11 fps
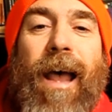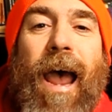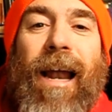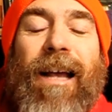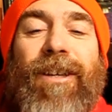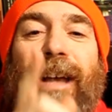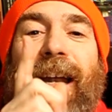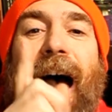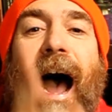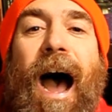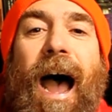And I said,
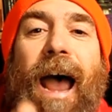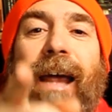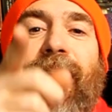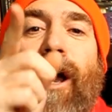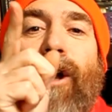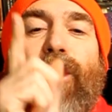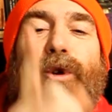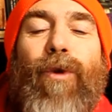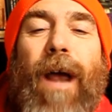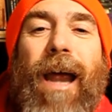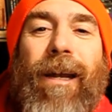I
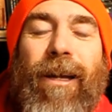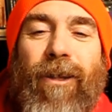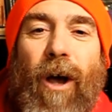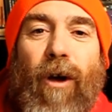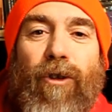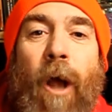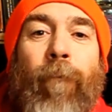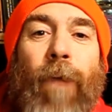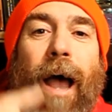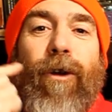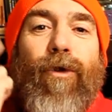created those.
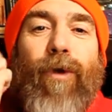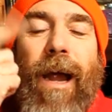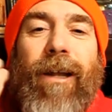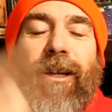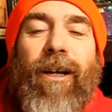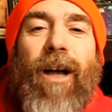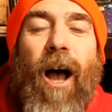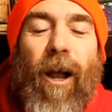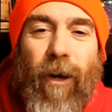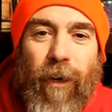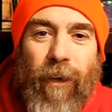I created the
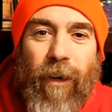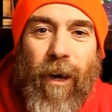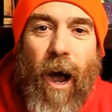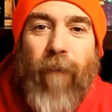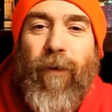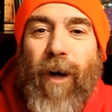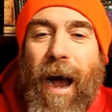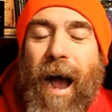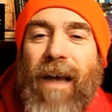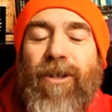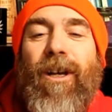color of your
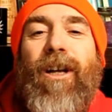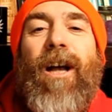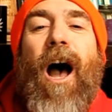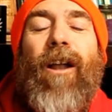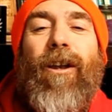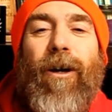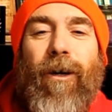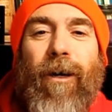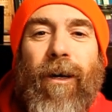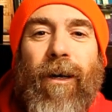eyes, the color